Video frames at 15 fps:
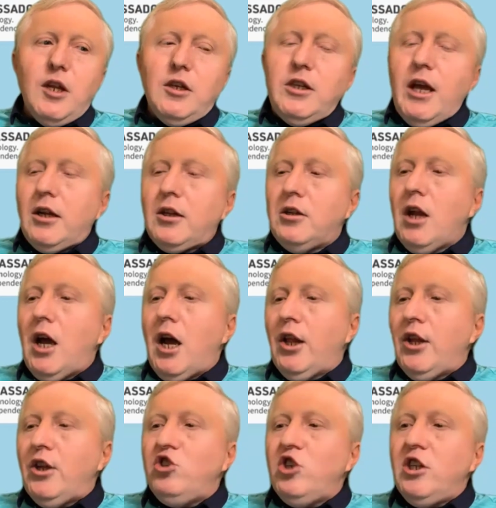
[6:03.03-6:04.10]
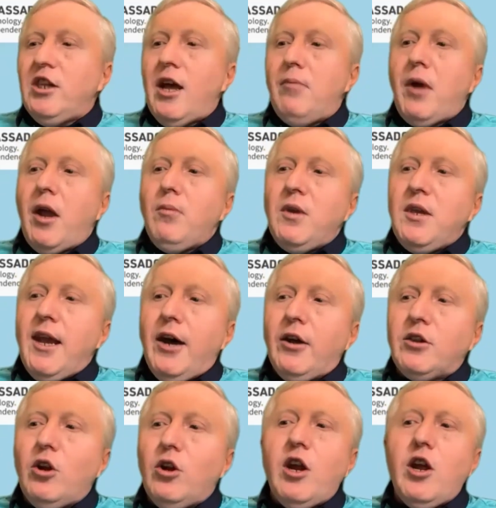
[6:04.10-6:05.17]
the technology that might be out
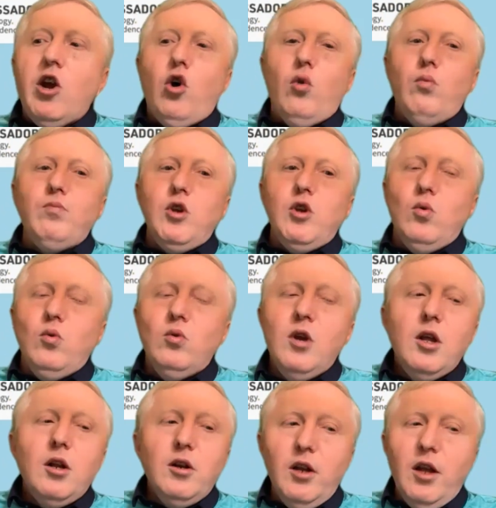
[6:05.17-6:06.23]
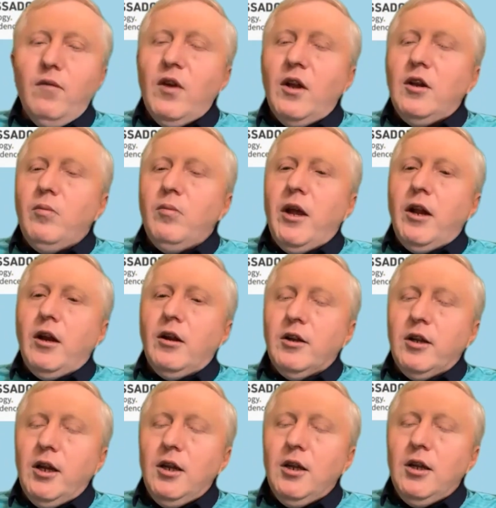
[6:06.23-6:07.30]
there to help you live
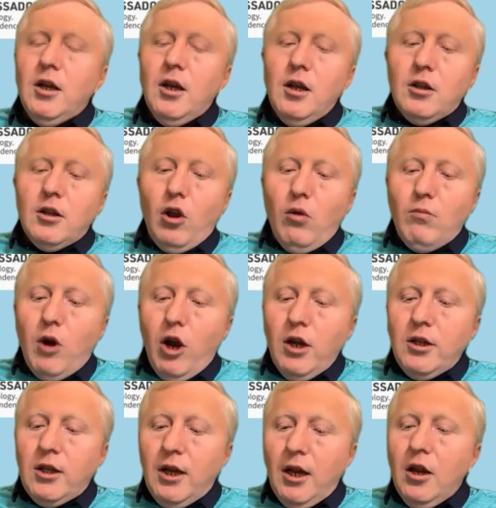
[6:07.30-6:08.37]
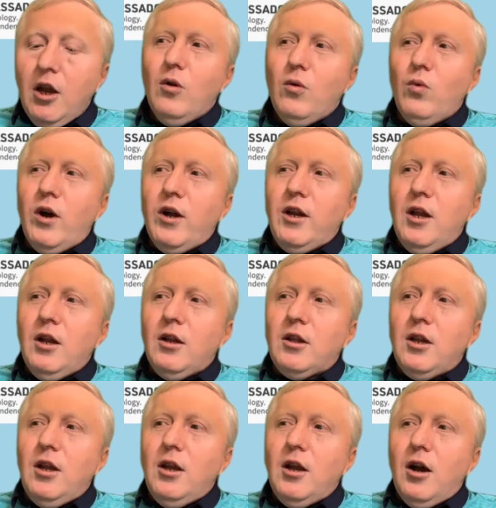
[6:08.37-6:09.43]
independently. So, Marci, what is
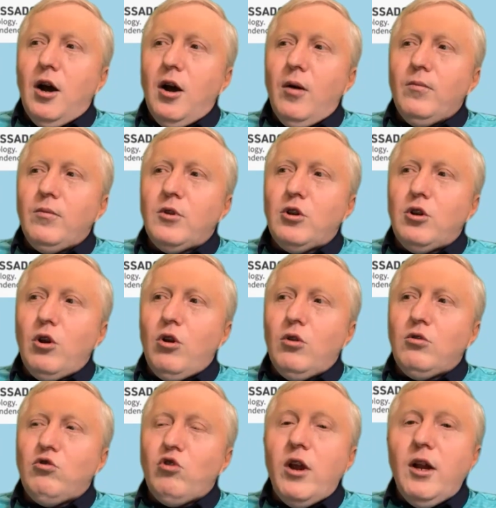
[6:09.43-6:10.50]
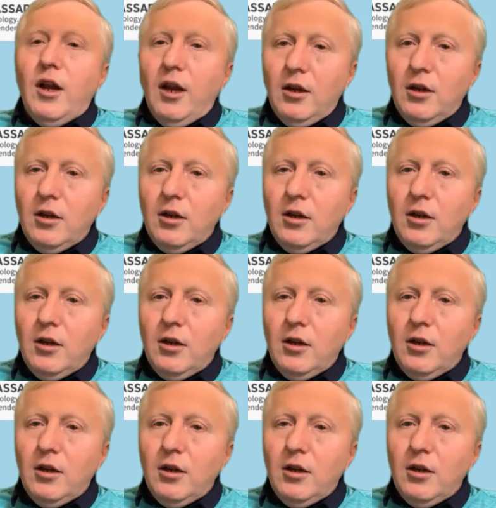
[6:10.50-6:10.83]
the um, STIR training?